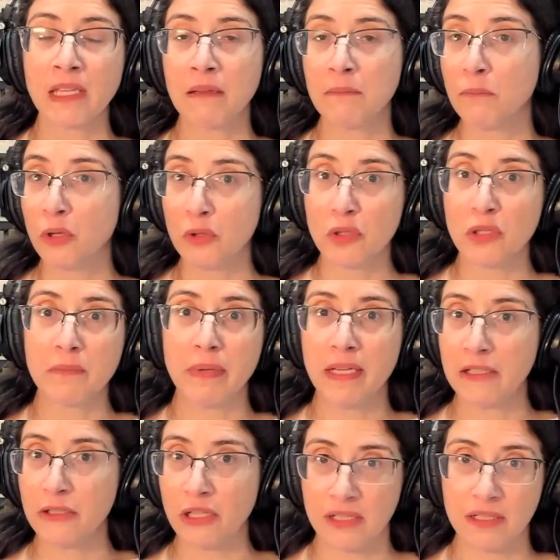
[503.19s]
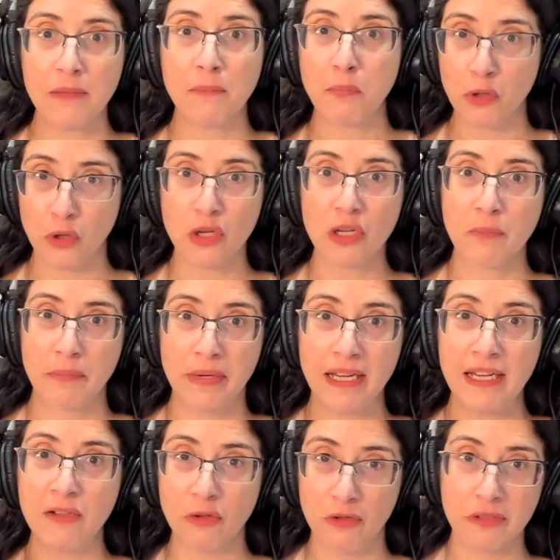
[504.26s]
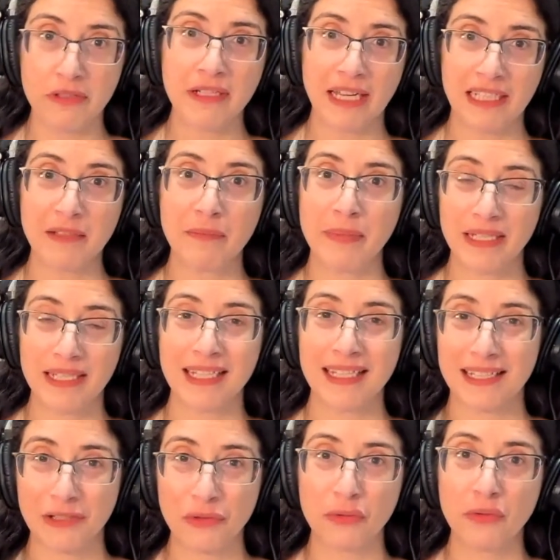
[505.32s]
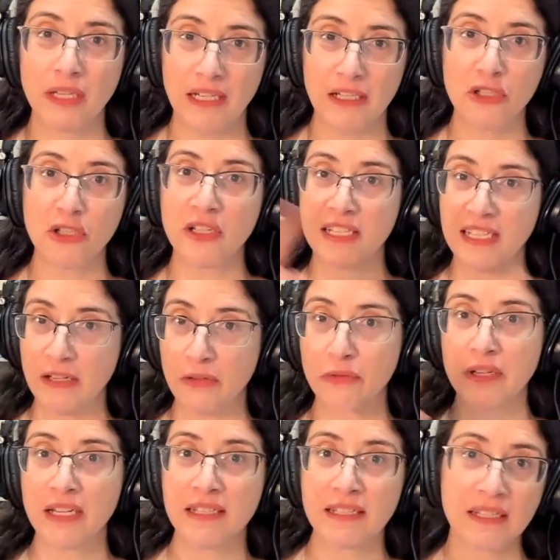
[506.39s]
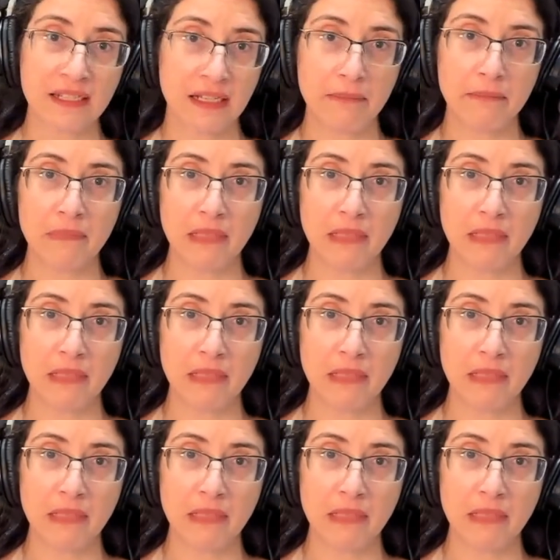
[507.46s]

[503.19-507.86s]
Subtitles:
both by just deploying plain old databases to the edge and synchronizing them.